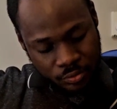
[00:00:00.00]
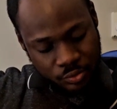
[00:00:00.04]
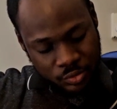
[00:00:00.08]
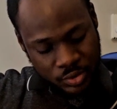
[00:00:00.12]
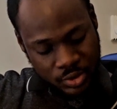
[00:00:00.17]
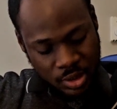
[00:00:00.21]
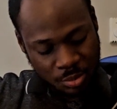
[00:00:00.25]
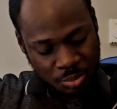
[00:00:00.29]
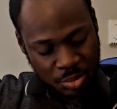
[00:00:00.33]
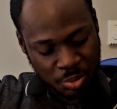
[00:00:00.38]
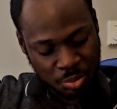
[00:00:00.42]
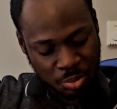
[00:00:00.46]

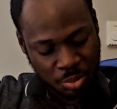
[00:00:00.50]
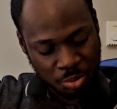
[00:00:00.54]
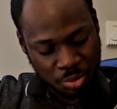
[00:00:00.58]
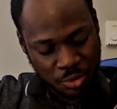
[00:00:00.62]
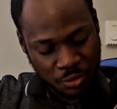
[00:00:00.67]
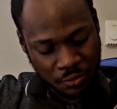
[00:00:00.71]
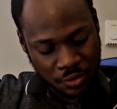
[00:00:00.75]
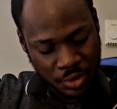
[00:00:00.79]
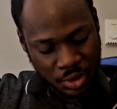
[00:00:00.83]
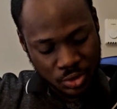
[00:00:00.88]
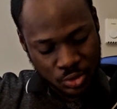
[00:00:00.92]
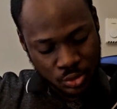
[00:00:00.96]
some people
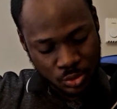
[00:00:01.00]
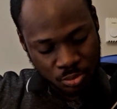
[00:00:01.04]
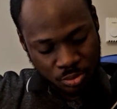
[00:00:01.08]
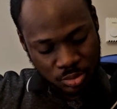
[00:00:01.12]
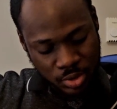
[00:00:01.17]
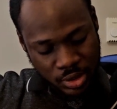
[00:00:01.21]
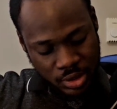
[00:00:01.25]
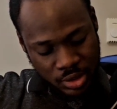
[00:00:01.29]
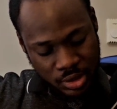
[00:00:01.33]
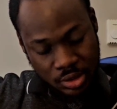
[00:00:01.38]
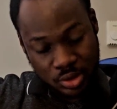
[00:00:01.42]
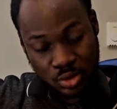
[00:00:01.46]
prefer to
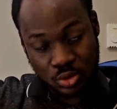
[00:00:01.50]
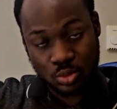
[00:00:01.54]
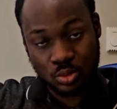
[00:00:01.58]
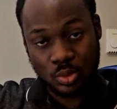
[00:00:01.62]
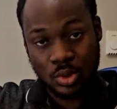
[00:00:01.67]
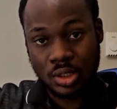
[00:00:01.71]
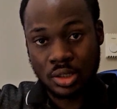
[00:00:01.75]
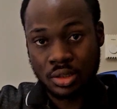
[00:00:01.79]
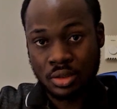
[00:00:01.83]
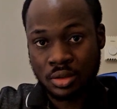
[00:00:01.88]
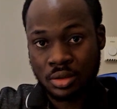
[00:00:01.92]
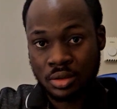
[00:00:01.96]
play this
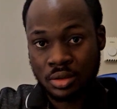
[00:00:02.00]
way,